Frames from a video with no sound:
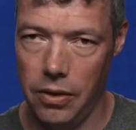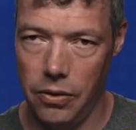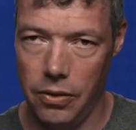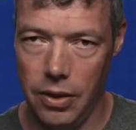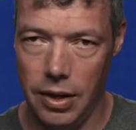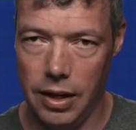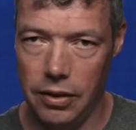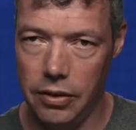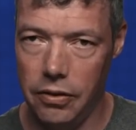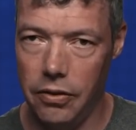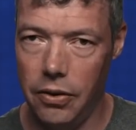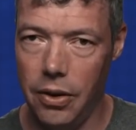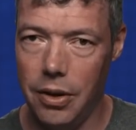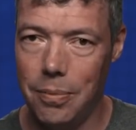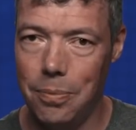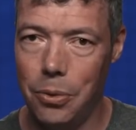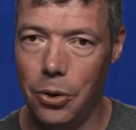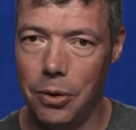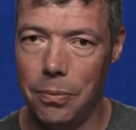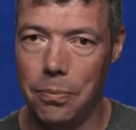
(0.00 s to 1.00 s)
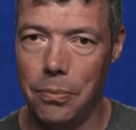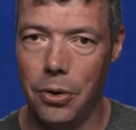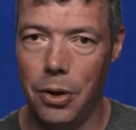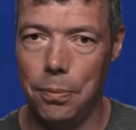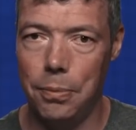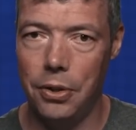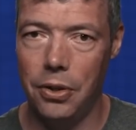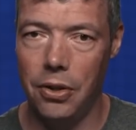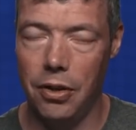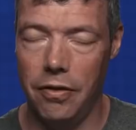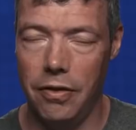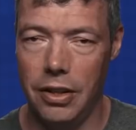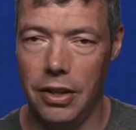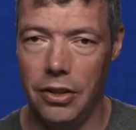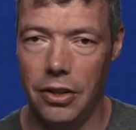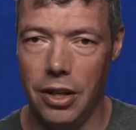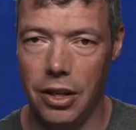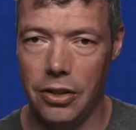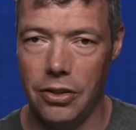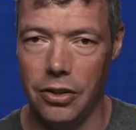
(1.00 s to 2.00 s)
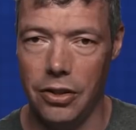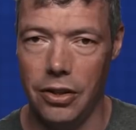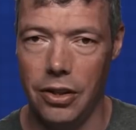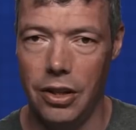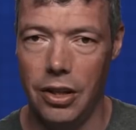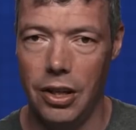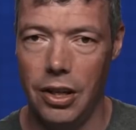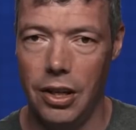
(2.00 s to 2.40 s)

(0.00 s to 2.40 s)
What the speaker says: So that's a very important property of an inductor.